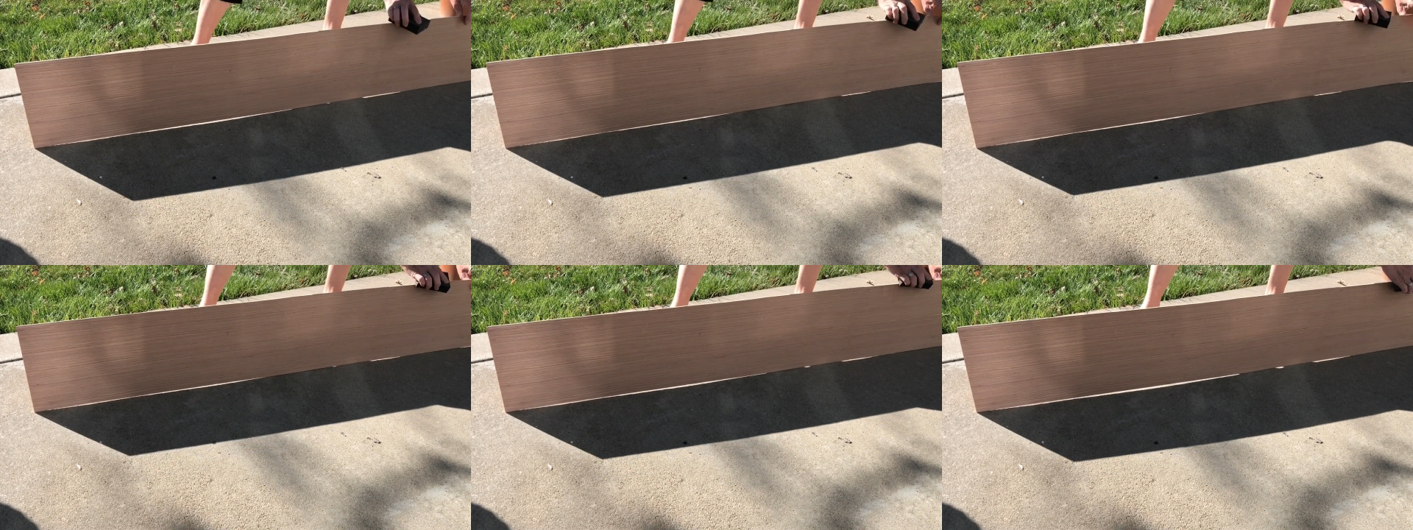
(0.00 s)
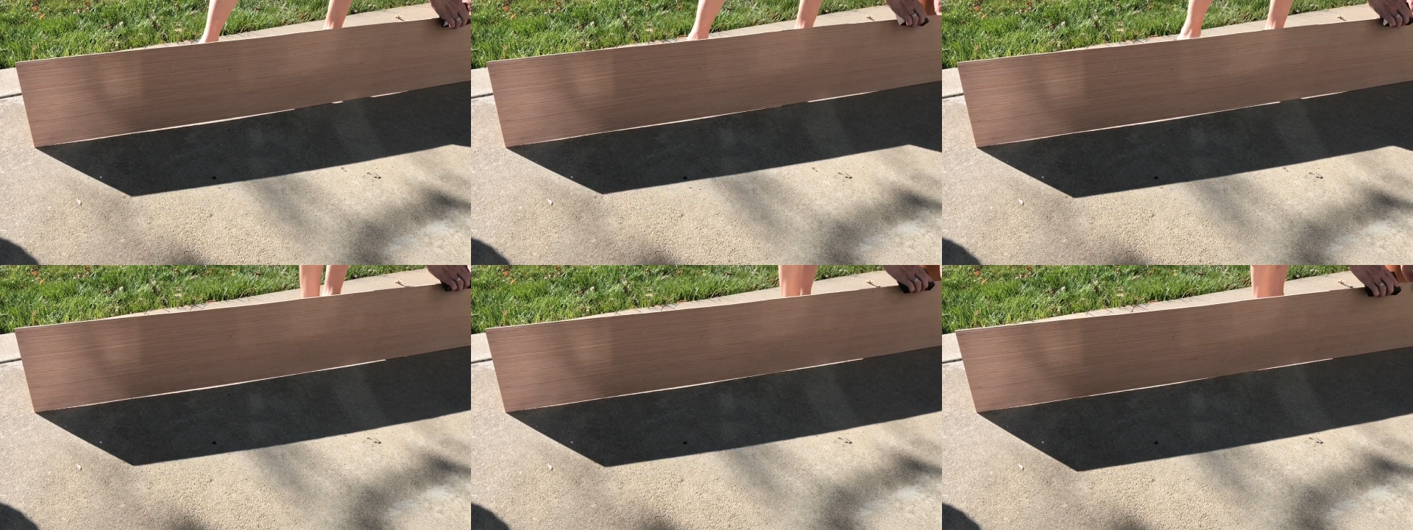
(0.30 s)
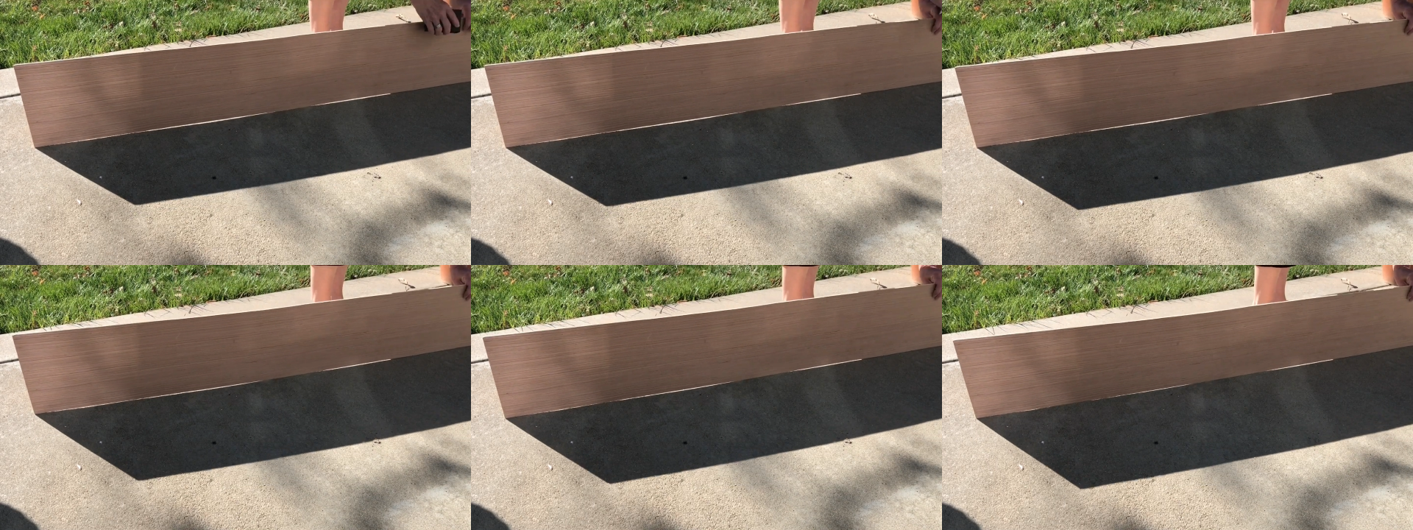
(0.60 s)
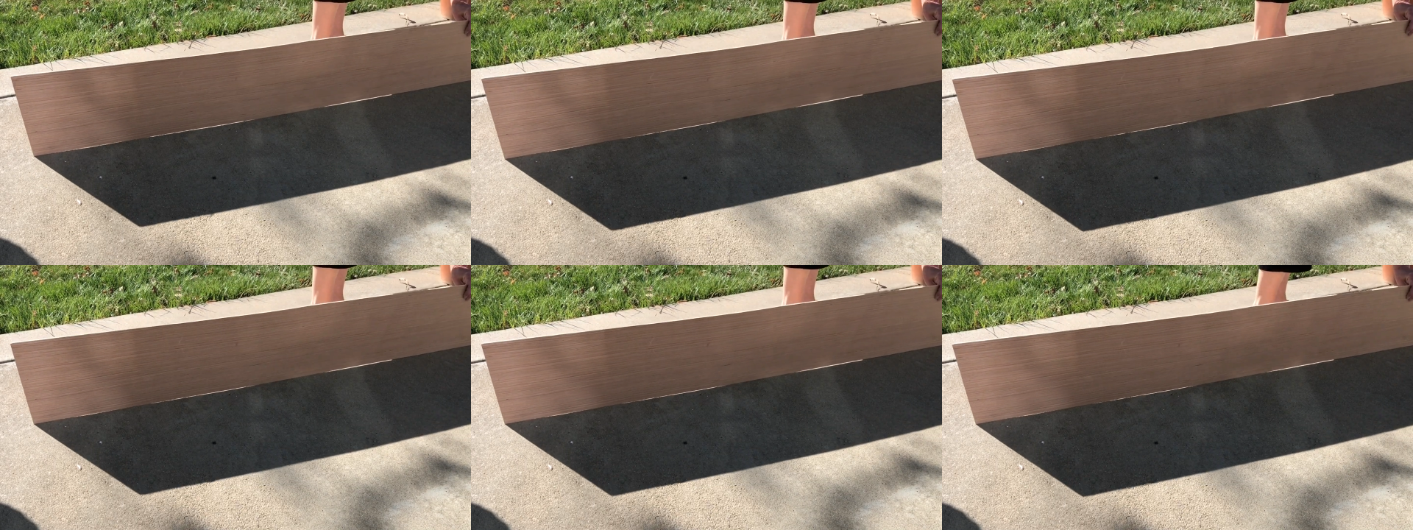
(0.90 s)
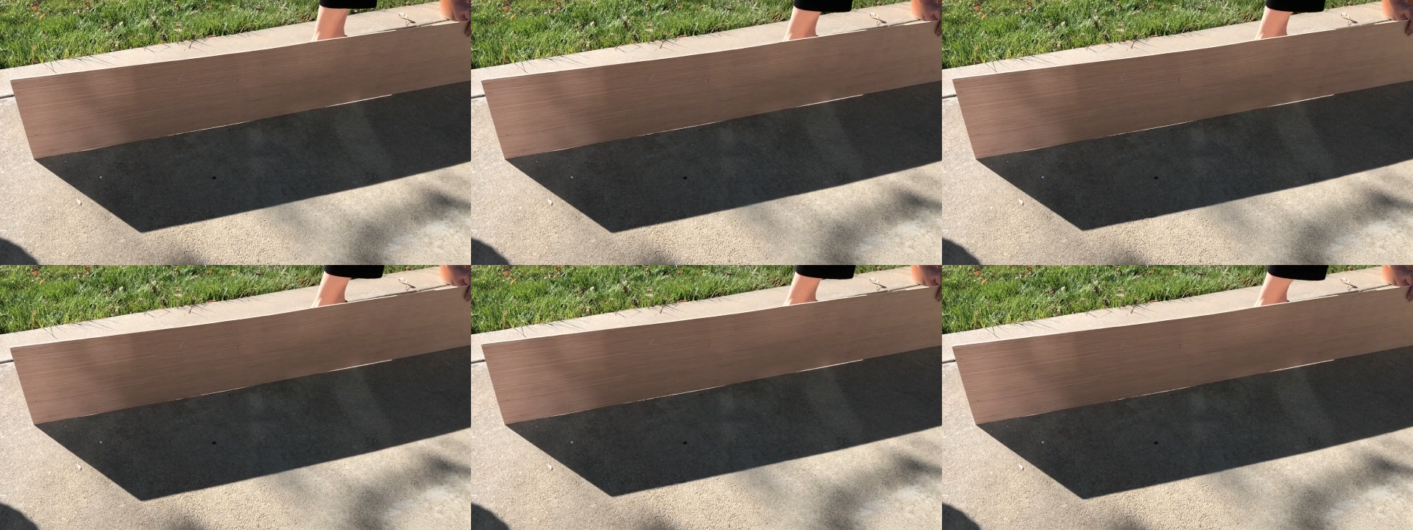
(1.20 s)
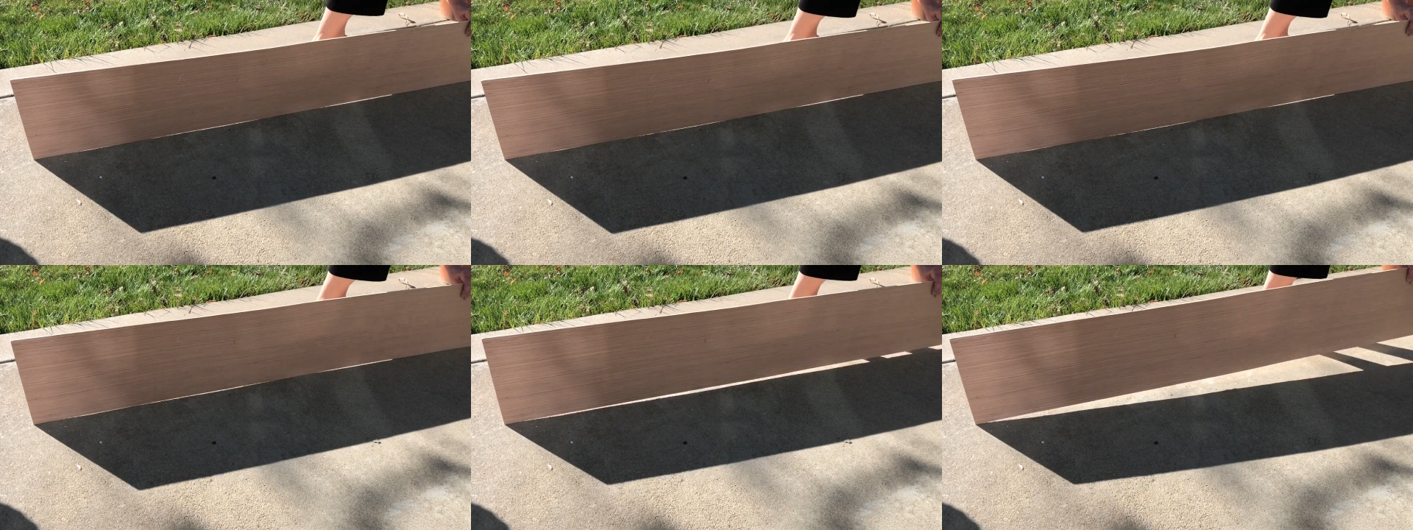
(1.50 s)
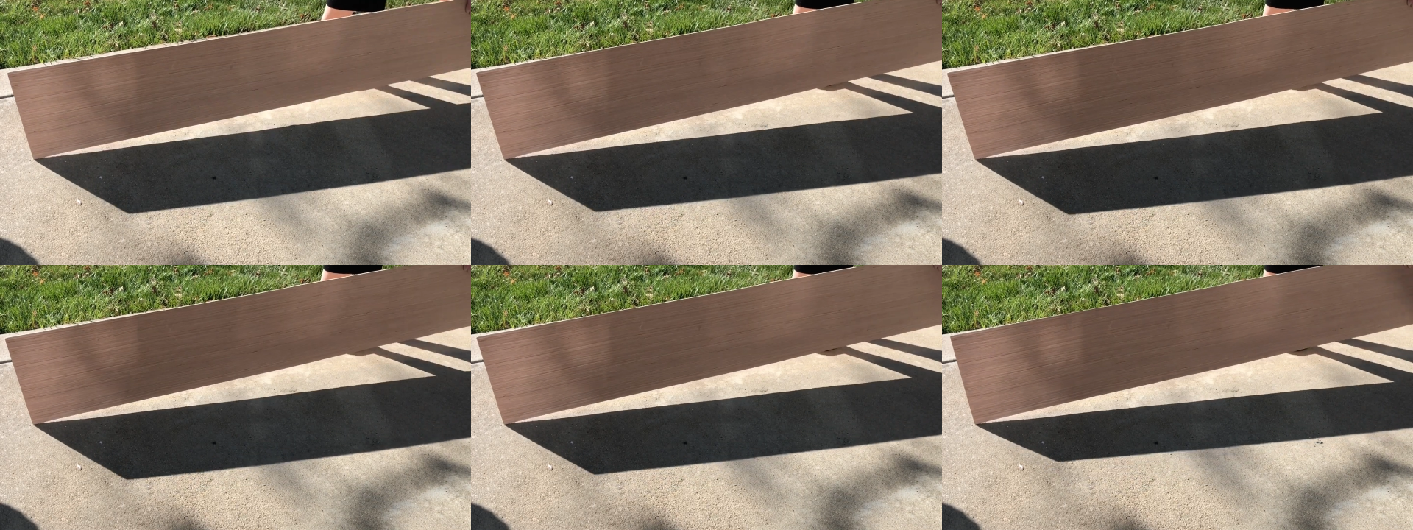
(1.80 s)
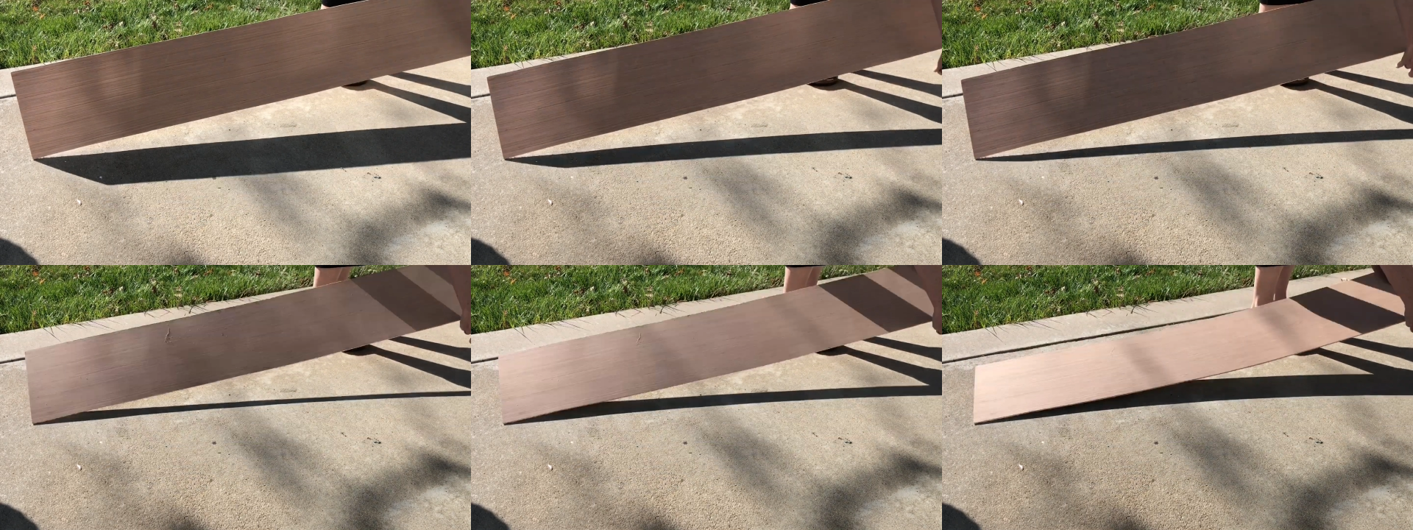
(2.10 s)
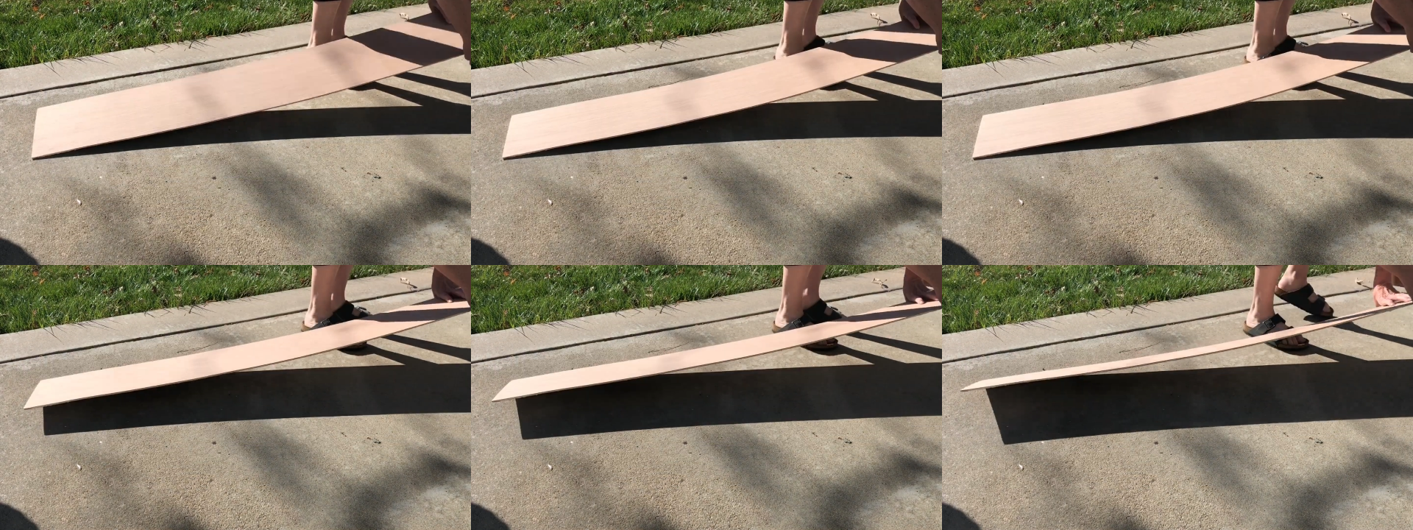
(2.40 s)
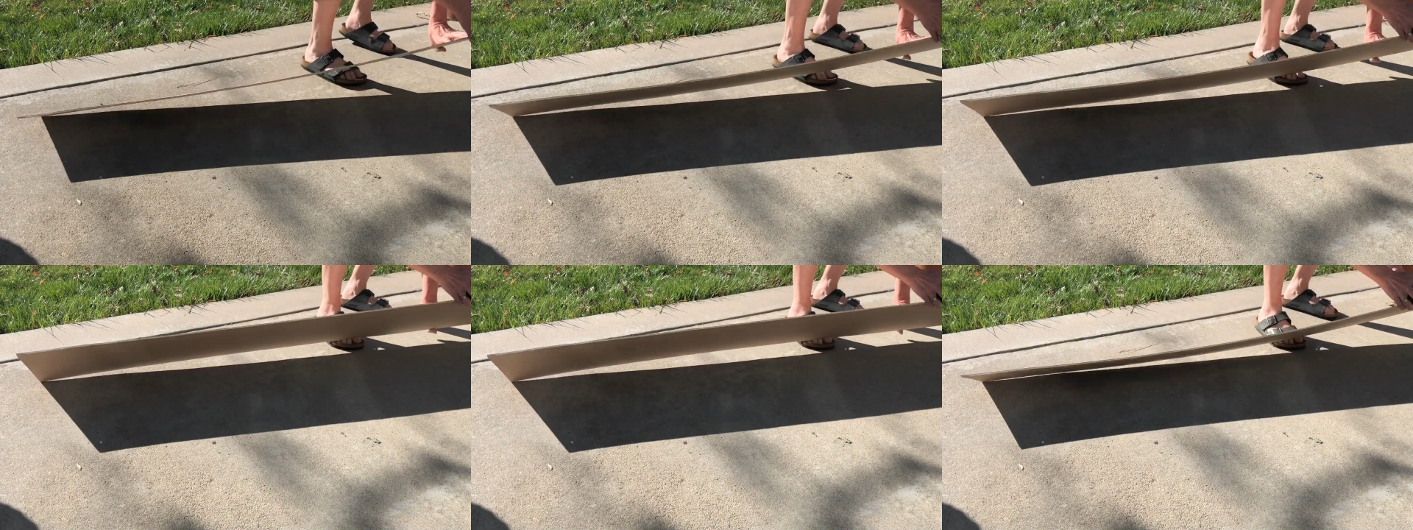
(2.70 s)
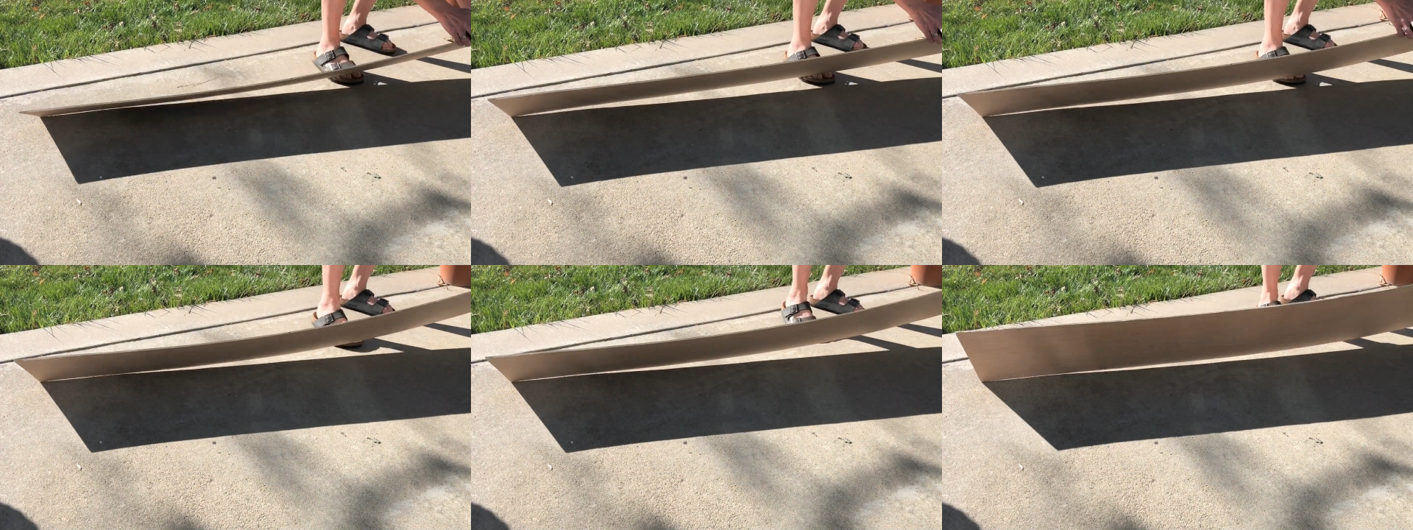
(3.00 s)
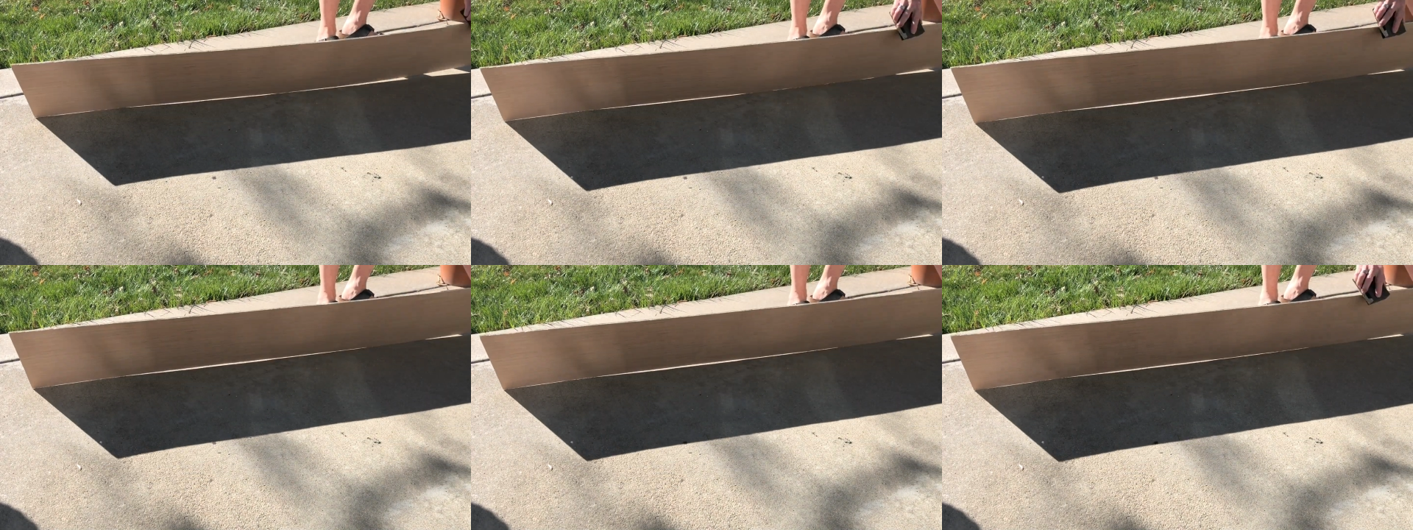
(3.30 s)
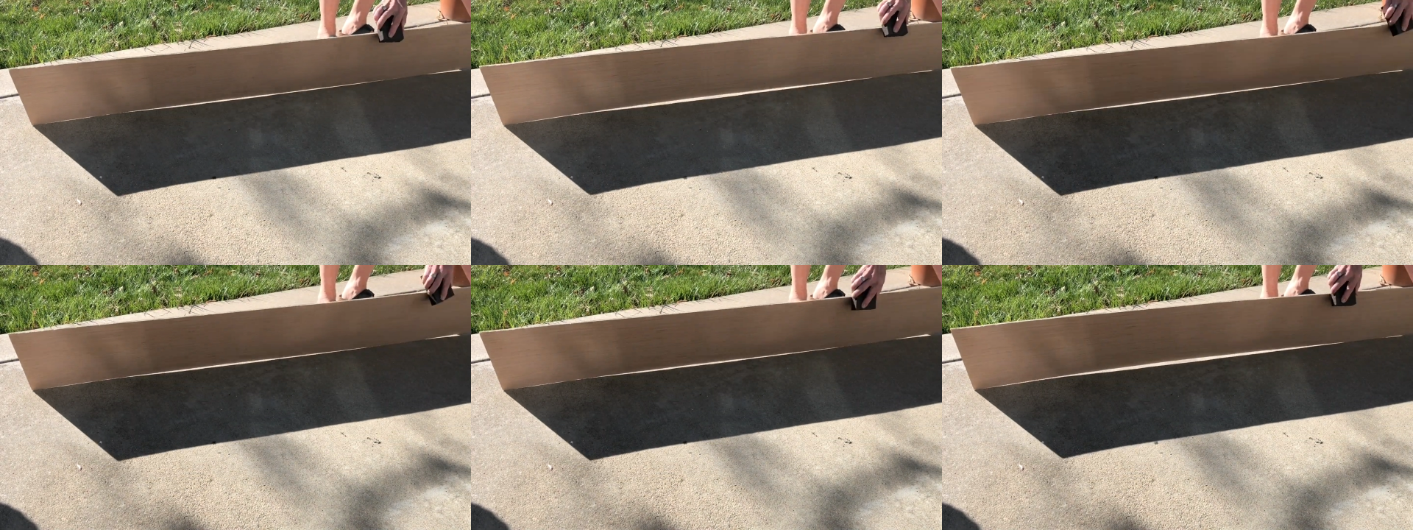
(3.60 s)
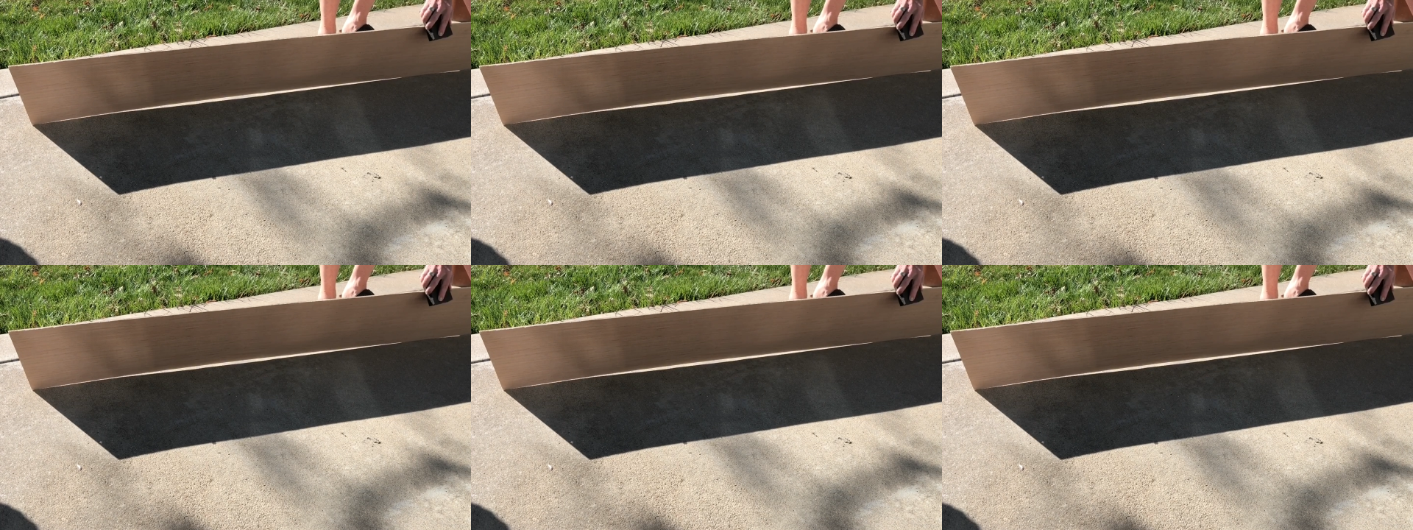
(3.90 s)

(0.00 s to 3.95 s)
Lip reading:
Nobody's mouth can be seen.